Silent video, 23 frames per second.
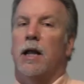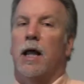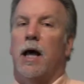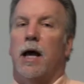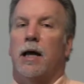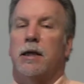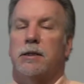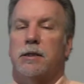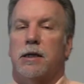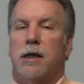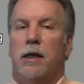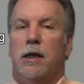and
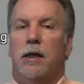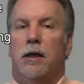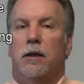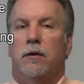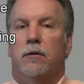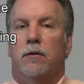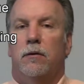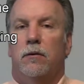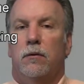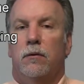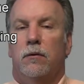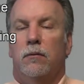last key
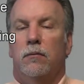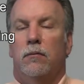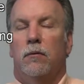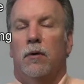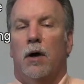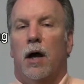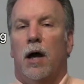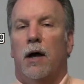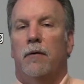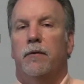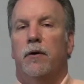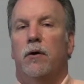to
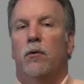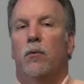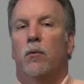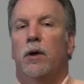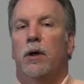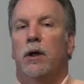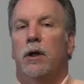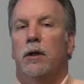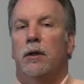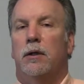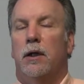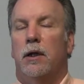having a
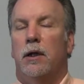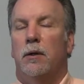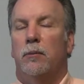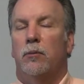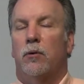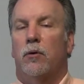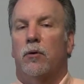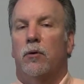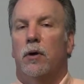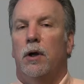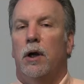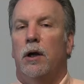winning team
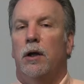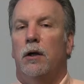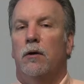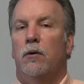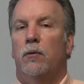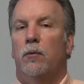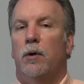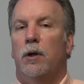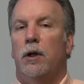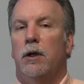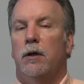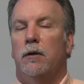or creating
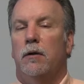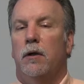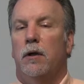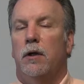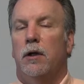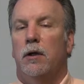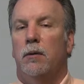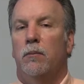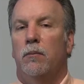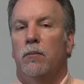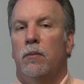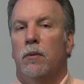a winning
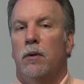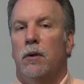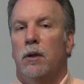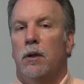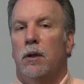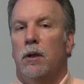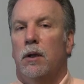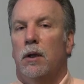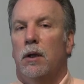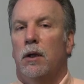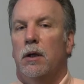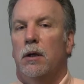team
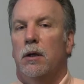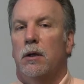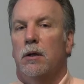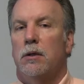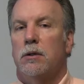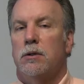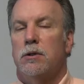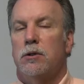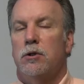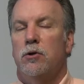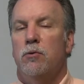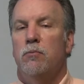
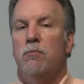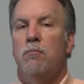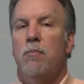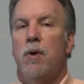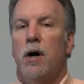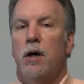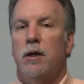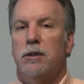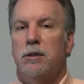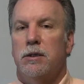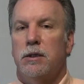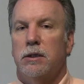is you
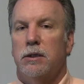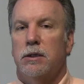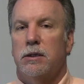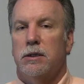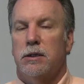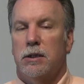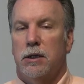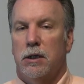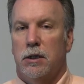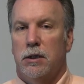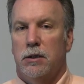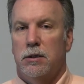must
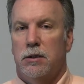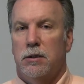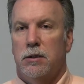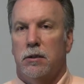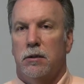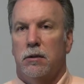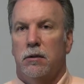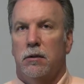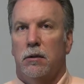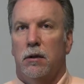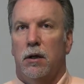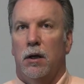
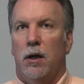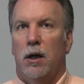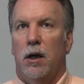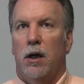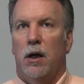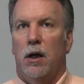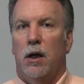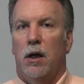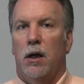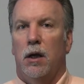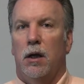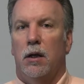insist,
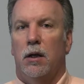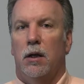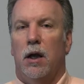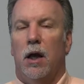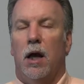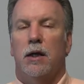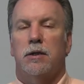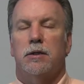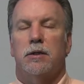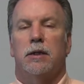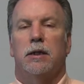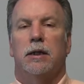and
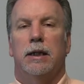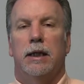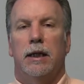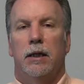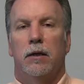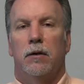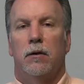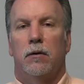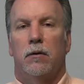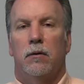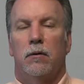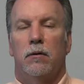as a
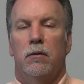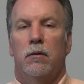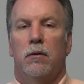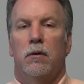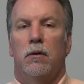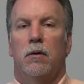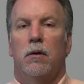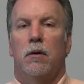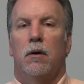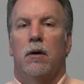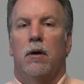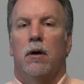leader,
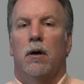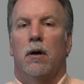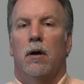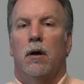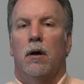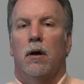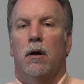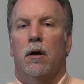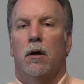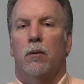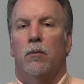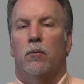
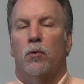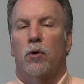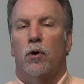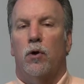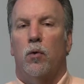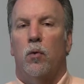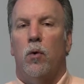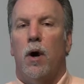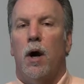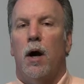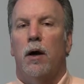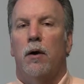
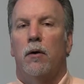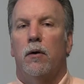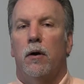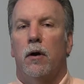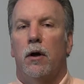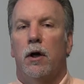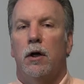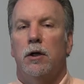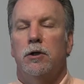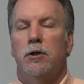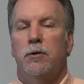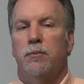require
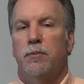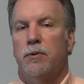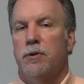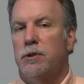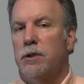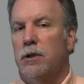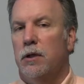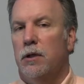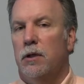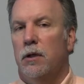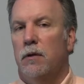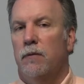
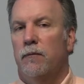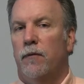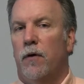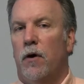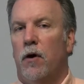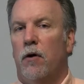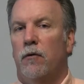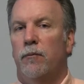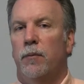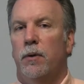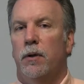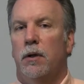100%
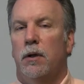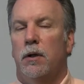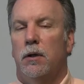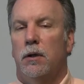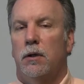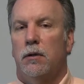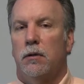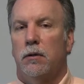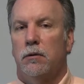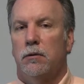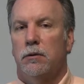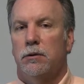involvement and
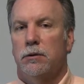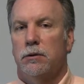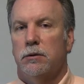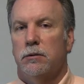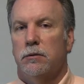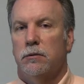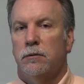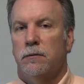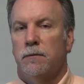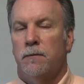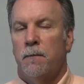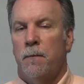inclusion.